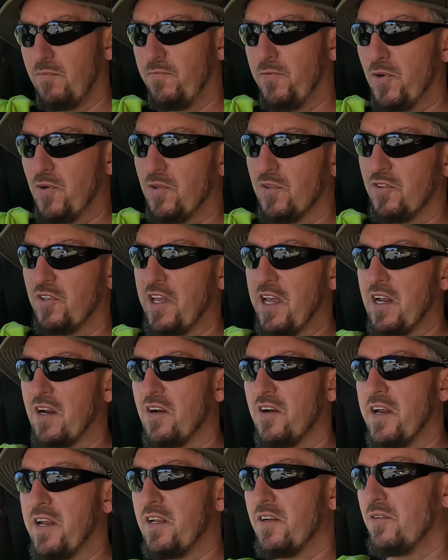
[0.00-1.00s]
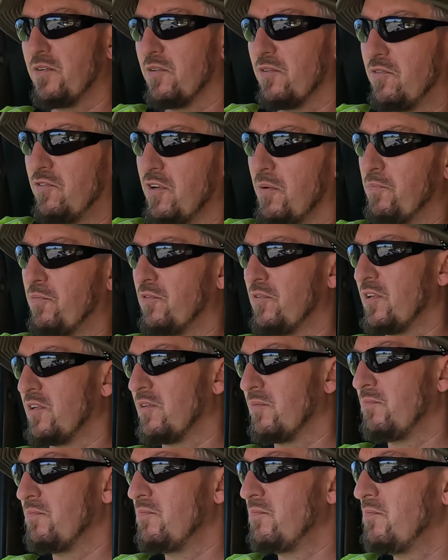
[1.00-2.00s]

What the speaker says: fallen down at an angle and stops the